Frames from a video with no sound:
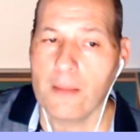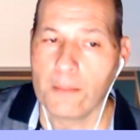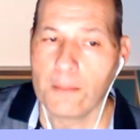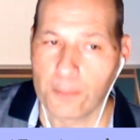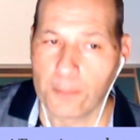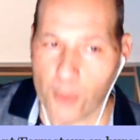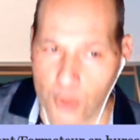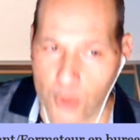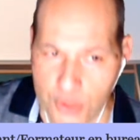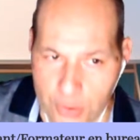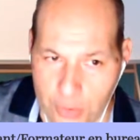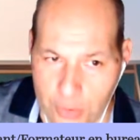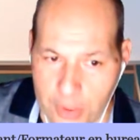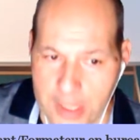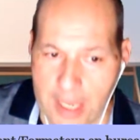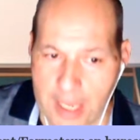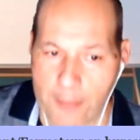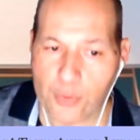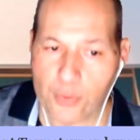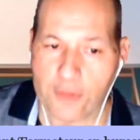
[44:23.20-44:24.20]
Personally,
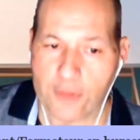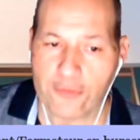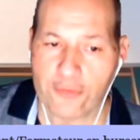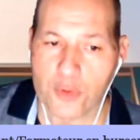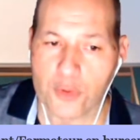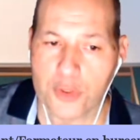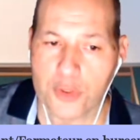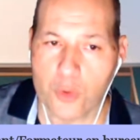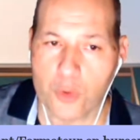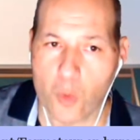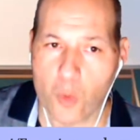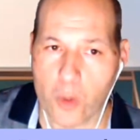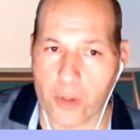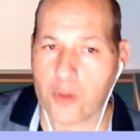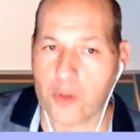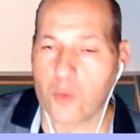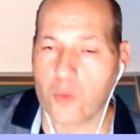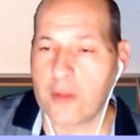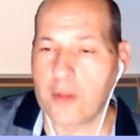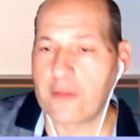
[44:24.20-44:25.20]
I prefer to
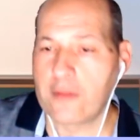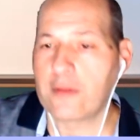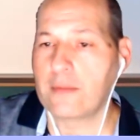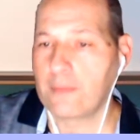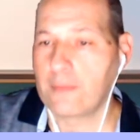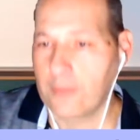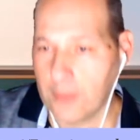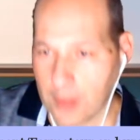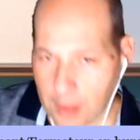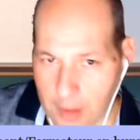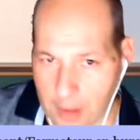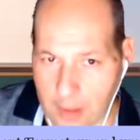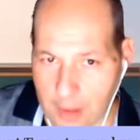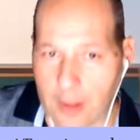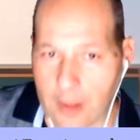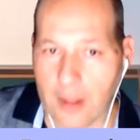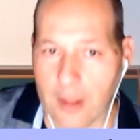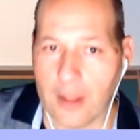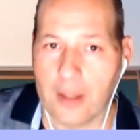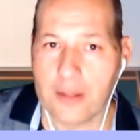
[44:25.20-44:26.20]
work with
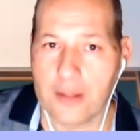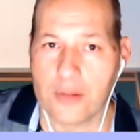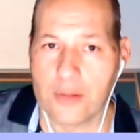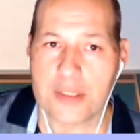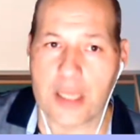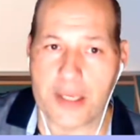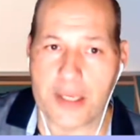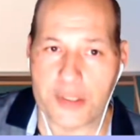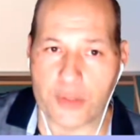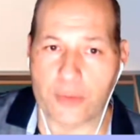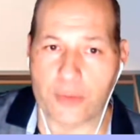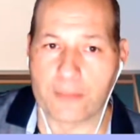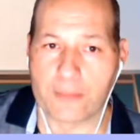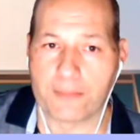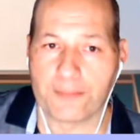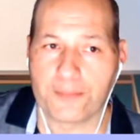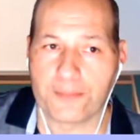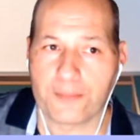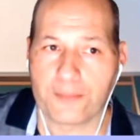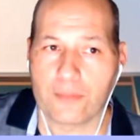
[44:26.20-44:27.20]
the slicer.
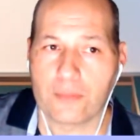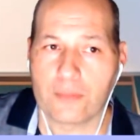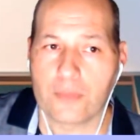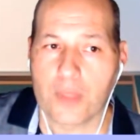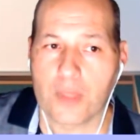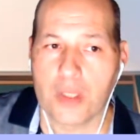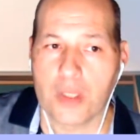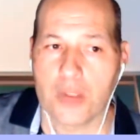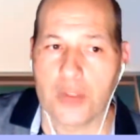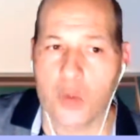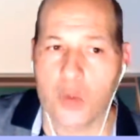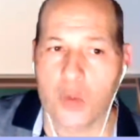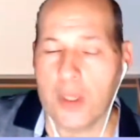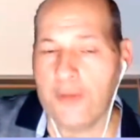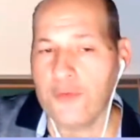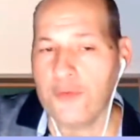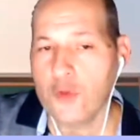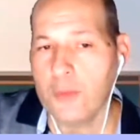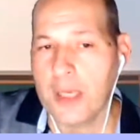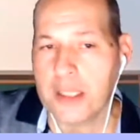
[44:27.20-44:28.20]
So if
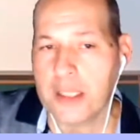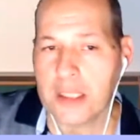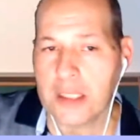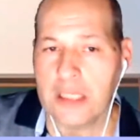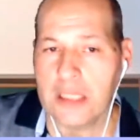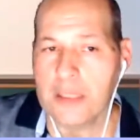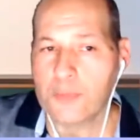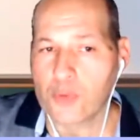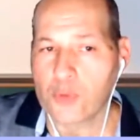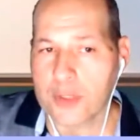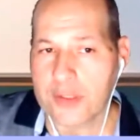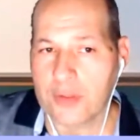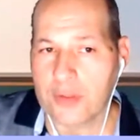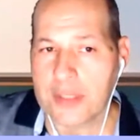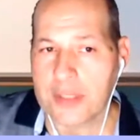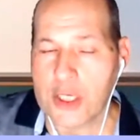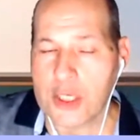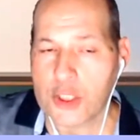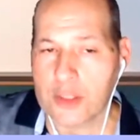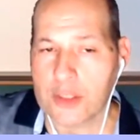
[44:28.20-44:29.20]
you make any
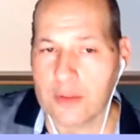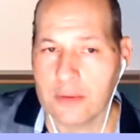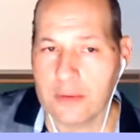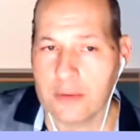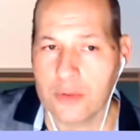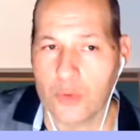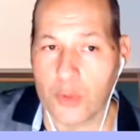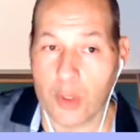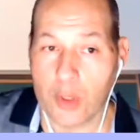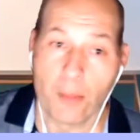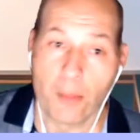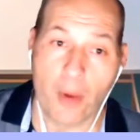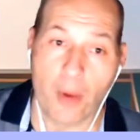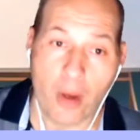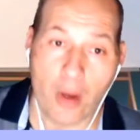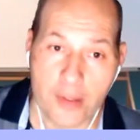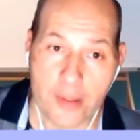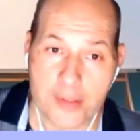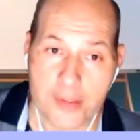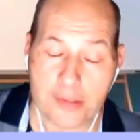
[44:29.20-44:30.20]
presentation to your
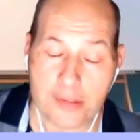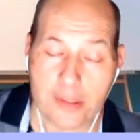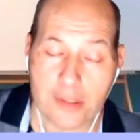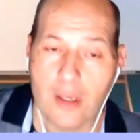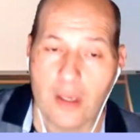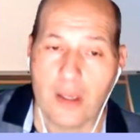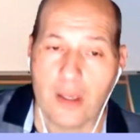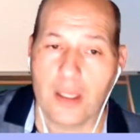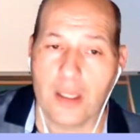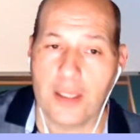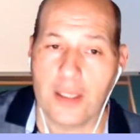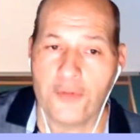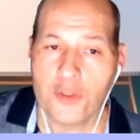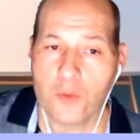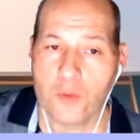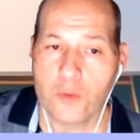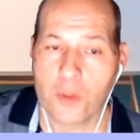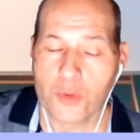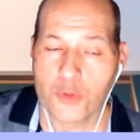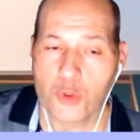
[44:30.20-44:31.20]
boss, if you
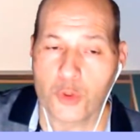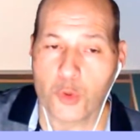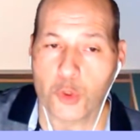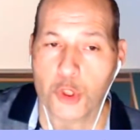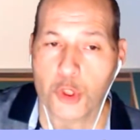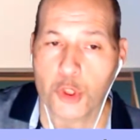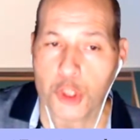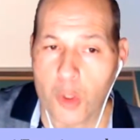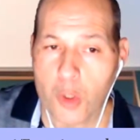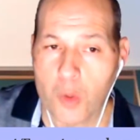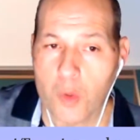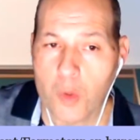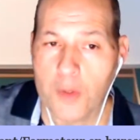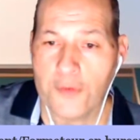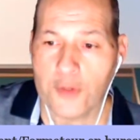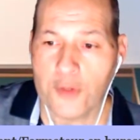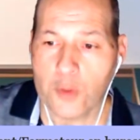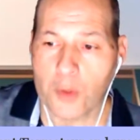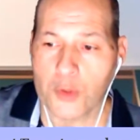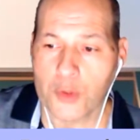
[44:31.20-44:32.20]
want to show, if
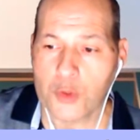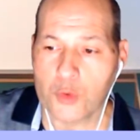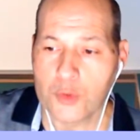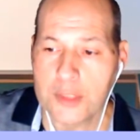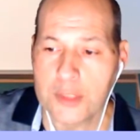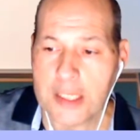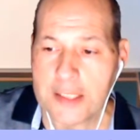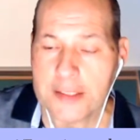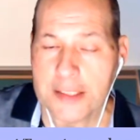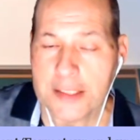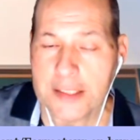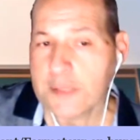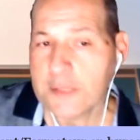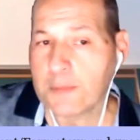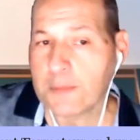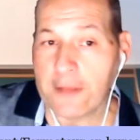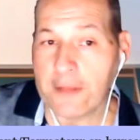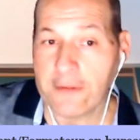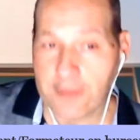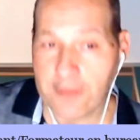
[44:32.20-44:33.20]
you want to
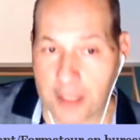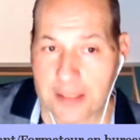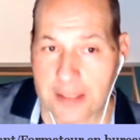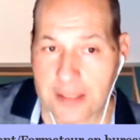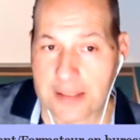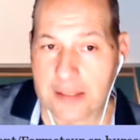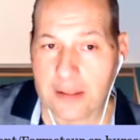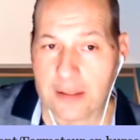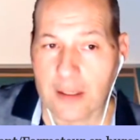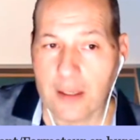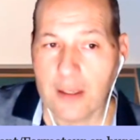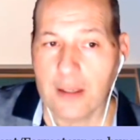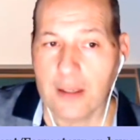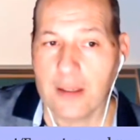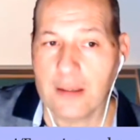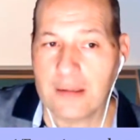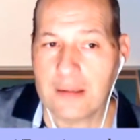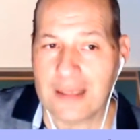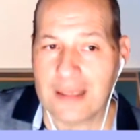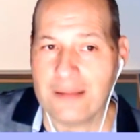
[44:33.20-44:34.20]
display things,
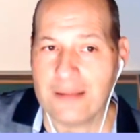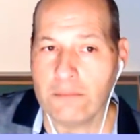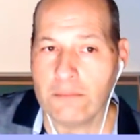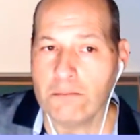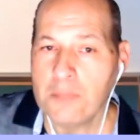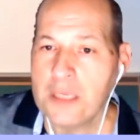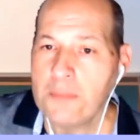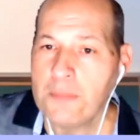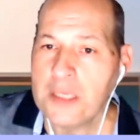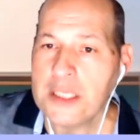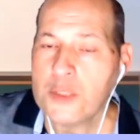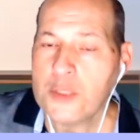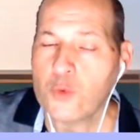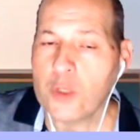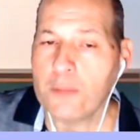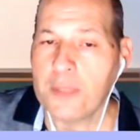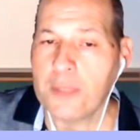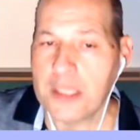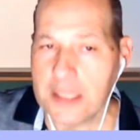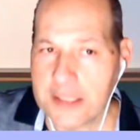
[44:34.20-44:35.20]
then maybe it will
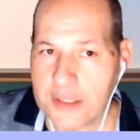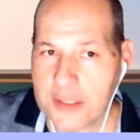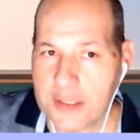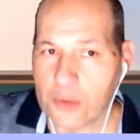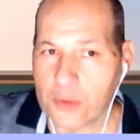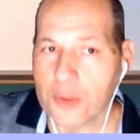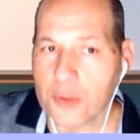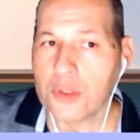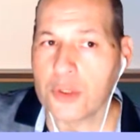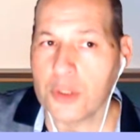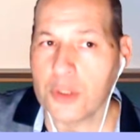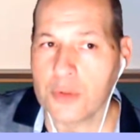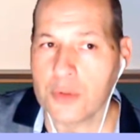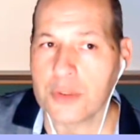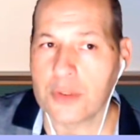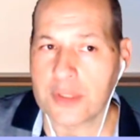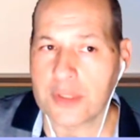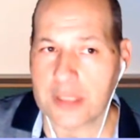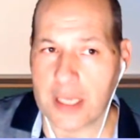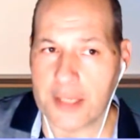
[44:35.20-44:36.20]
be easier to use the
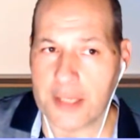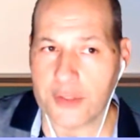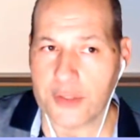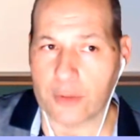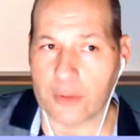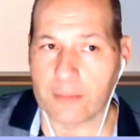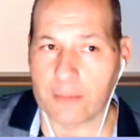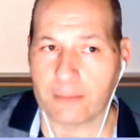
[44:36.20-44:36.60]
slicer.